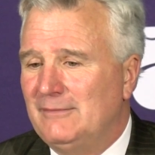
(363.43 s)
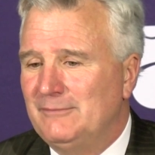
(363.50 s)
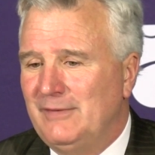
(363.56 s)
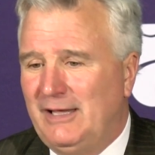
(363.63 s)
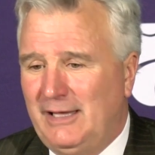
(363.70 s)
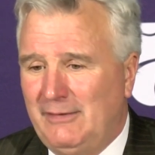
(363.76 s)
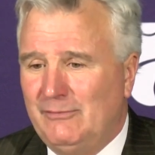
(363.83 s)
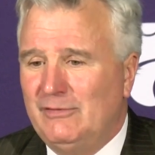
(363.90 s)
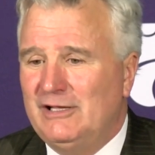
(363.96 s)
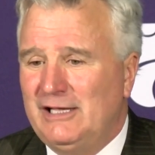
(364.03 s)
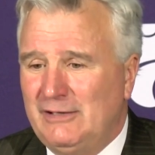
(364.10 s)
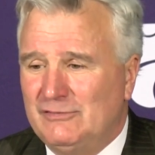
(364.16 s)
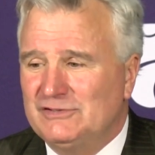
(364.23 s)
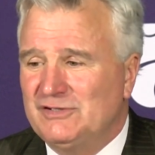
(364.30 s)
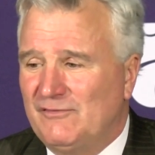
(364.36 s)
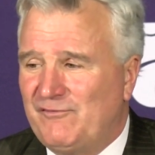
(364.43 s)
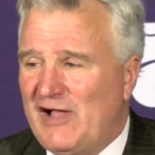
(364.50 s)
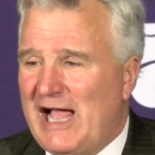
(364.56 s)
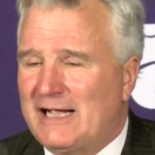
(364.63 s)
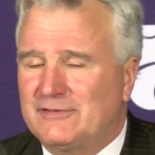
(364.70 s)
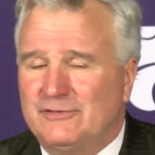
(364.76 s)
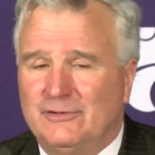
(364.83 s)
he he was a
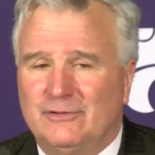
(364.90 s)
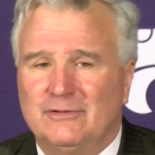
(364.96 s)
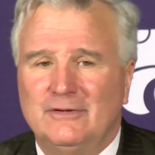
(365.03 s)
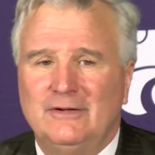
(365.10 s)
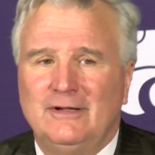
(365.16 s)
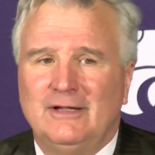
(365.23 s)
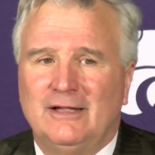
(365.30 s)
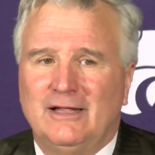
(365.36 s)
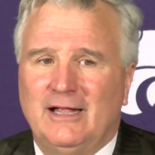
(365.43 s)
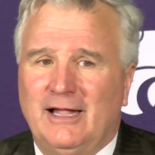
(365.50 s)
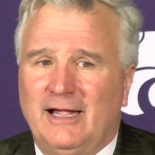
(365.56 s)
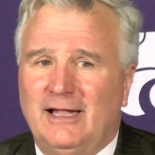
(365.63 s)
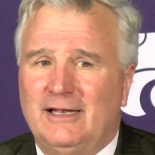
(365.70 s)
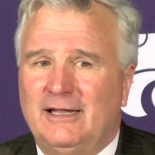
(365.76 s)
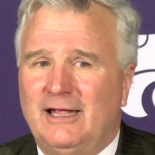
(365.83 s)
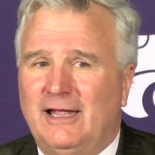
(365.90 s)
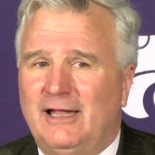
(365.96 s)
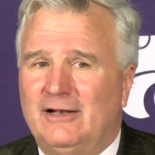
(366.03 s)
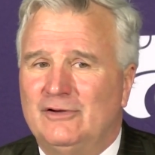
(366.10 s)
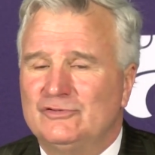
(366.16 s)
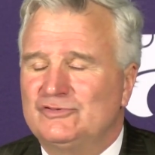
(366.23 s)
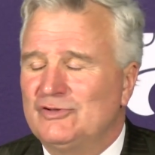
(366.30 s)
factor, and
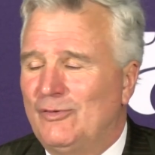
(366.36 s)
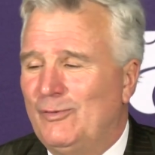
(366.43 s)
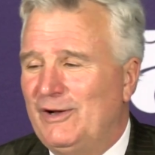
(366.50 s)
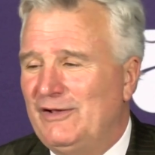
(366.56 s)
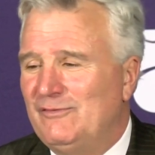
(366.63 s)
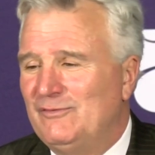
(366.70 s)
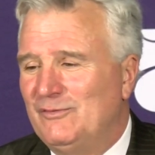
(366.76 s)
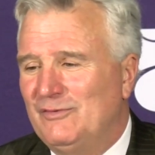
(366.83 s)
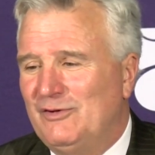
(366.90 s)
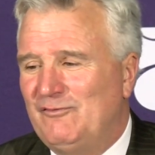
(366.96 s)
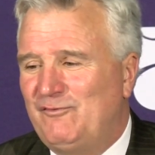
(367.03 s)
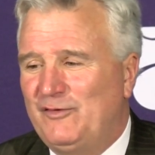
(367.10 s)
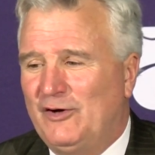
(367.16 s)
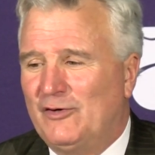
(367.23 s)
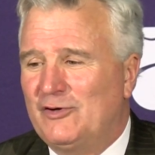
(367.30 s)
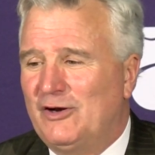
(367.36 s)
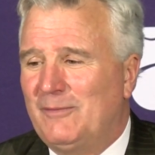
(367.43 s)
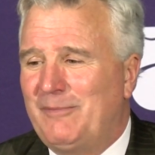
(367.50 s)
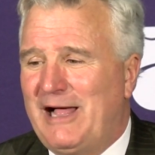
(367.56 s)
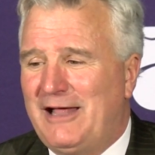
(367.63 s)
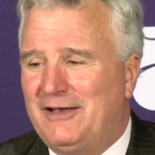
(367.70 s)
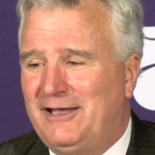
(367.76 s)
you know so we we feel good
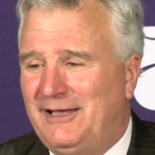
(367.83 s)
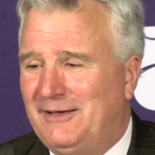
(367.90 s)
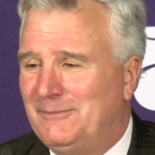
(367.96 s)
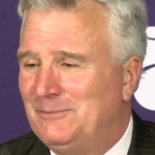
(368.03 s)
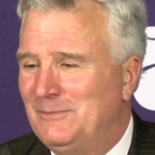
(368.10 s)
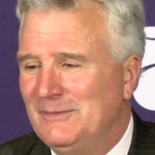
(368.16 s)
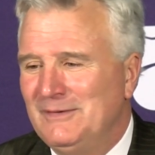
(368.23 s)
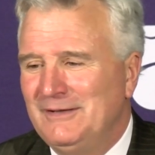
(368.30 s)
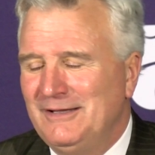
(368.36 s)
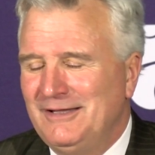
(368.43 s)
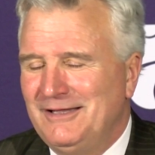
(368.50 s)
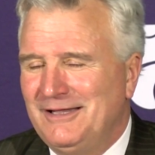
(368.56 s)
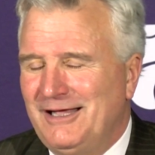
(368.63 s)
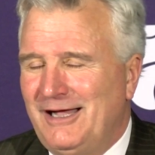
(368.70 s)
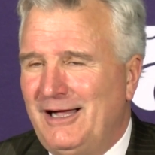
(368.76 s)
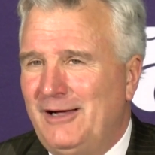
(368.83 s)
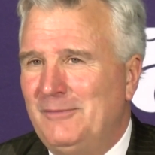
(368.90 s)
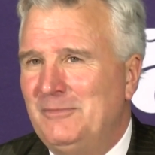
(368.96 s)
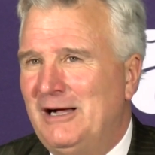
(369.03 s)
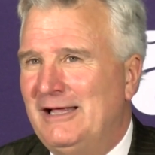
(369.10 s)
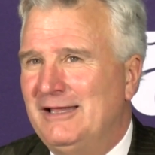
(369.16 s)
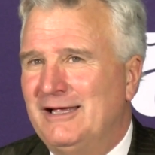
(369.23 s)
about him. Uh,
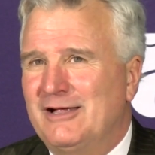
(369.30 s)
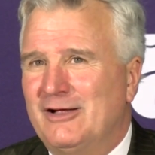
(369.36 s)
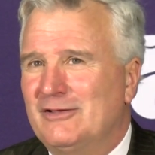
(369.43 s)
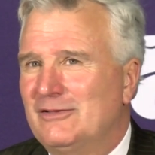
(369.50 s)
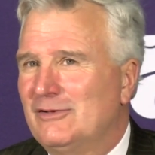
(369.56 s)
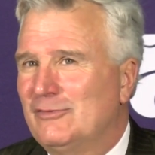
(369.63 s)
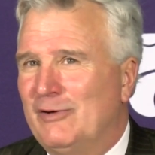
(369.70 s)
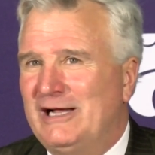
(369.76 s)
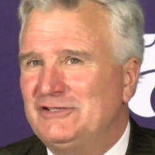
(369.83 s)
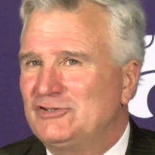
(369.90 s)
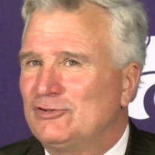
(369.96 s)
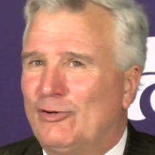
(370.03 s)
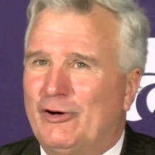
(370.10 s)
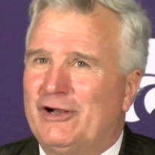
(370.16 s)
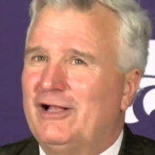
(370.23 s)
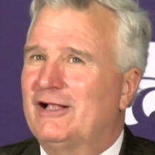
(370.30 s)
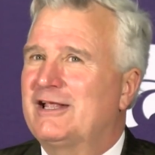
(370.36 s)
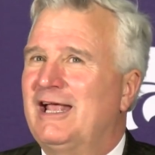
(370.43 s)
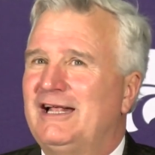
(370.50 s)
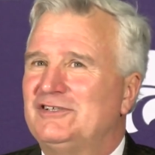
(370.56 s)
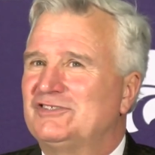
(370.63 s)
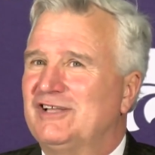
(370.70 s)
I think a great story a
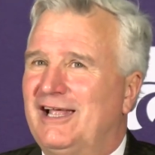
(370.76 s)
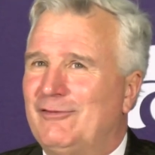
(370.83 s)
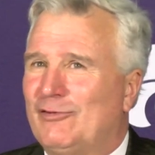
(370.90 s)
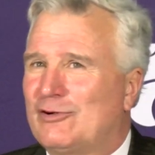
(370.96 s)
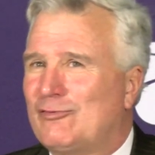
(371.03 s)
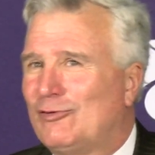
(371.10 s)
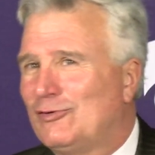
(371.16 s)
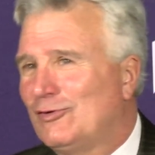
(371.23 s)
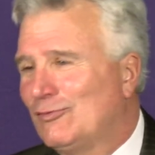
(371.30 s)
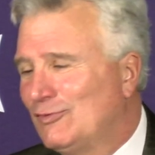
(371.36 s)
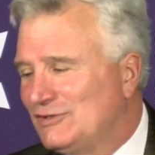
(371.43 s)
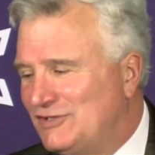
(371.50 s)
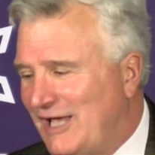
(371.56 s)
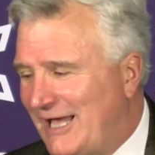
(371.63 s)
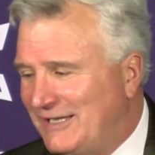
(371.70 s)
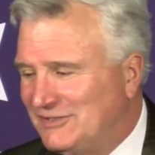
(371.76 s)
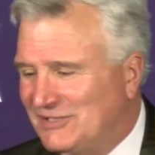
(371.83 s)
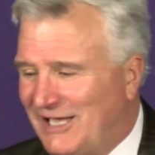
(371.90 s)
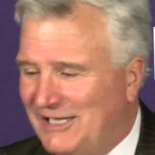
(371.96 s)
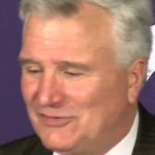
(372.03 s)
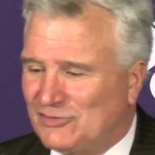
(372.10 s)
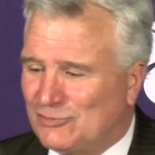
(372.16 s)
K State recruiter was at his
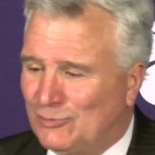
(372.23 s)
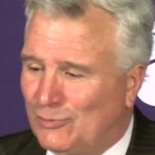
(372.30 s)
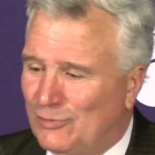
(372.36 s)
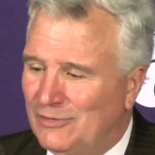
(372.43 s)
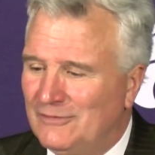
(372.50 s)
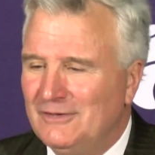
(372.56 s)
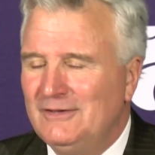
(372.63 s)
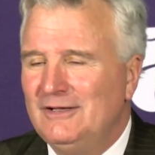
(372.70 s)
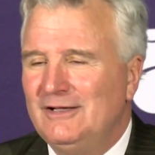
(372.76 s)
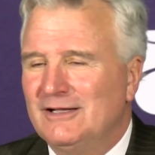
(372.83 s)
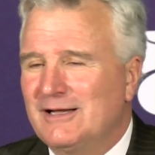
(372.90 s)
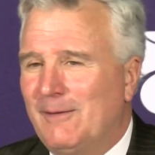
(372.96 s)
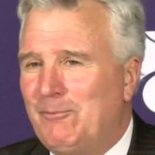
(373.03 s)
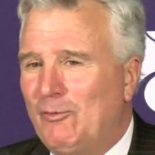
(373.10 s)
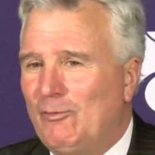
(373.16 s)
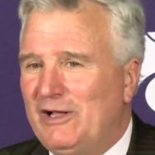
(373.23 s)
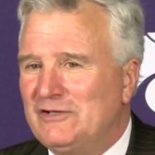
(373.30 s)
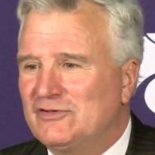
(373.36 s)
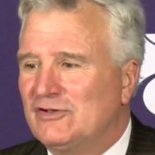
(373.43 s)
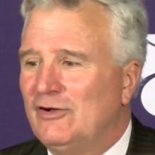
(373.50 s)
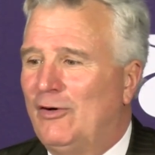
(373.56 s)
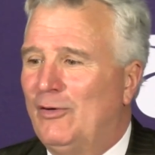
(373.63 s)
high school a couple
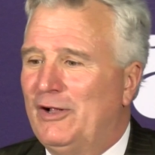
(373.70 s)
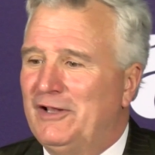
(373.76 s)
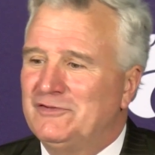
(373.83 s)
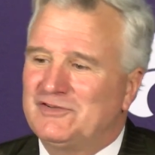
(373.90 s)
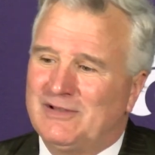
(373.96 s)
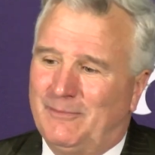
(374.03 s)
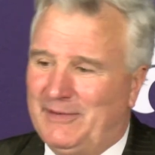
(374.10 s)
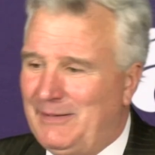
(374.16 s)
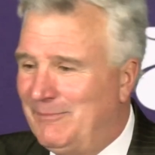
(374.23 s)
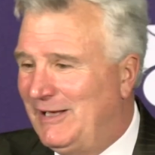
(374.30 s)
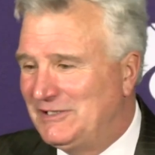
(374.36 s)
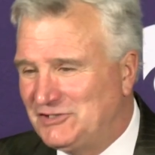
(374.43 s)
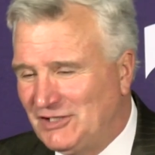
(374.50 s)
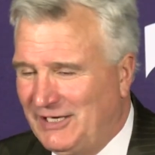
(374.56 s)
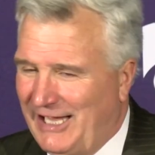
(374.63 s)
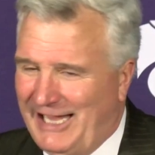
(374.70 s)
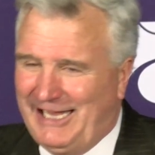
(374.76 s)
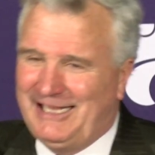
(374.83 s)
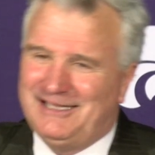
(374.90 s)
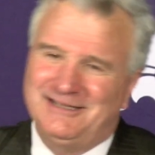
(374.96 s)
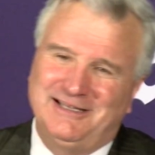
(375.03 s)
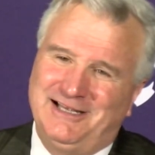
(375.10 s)
weeks ago, and somebody mentioned,
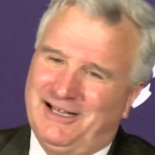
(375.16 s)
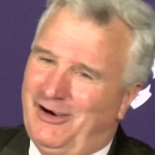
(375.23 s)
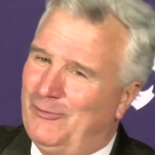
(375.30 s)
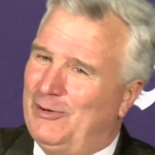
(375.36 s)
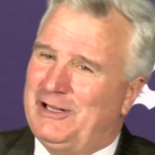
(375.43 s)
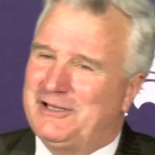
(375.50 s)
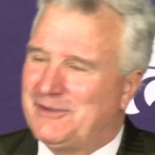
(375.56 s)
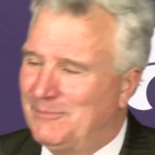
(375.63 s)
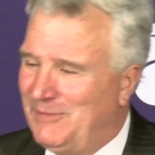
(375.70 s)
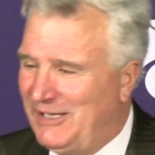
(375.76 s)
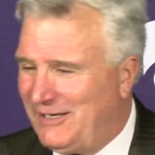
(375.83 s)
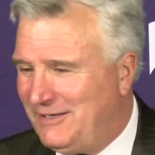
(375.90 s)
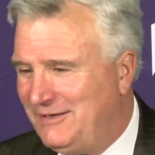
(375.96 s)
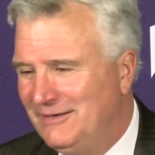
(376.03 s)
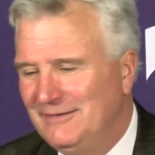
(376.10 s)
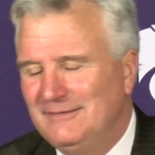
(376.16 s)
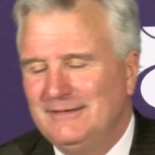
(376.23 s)
hey, he already committed.